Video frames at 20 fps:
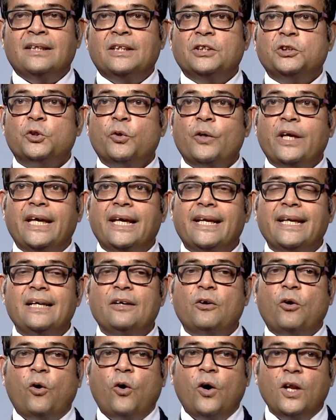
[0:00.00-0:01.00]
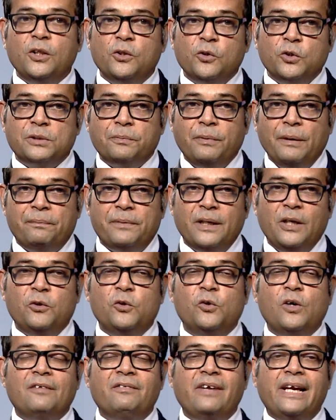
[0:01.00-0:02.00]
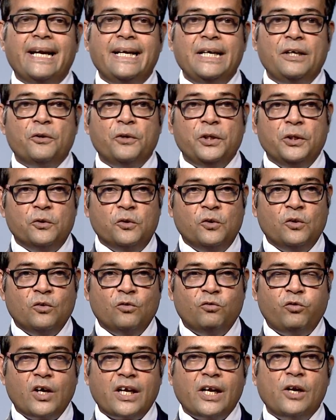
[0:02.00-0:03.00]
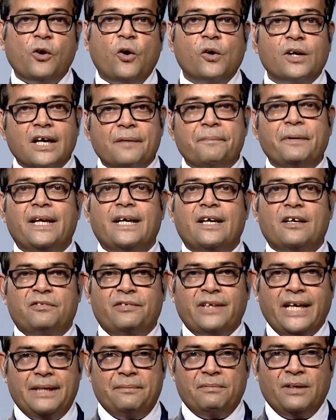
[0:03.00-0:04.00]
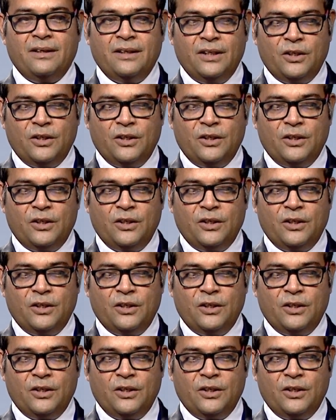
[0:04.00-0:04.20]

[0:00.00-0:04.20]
So herein, all those people who have lent to you for a longer period of time,